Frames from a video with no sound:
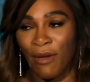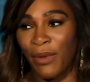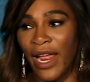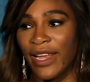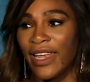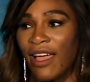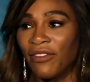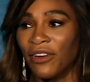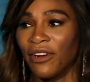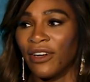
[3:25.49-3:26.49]
but I
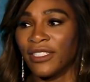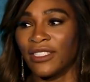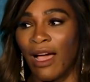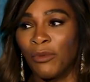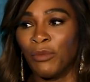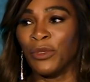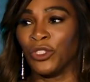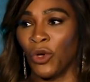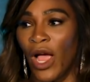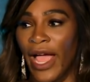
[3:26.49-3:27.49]
never stopped
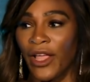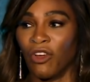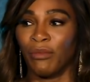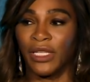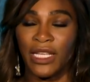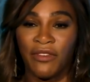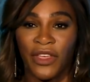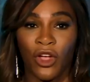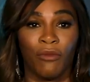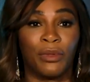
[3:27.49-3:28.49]
trying or
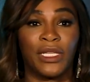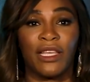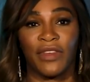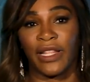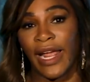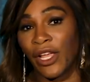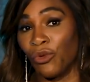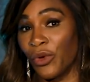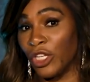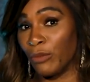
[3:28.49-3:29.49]
believing that I could
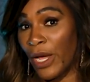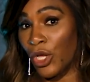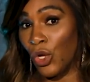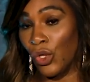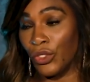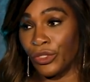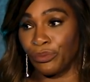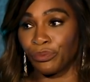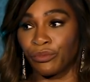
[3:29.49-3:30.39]
reach my goals.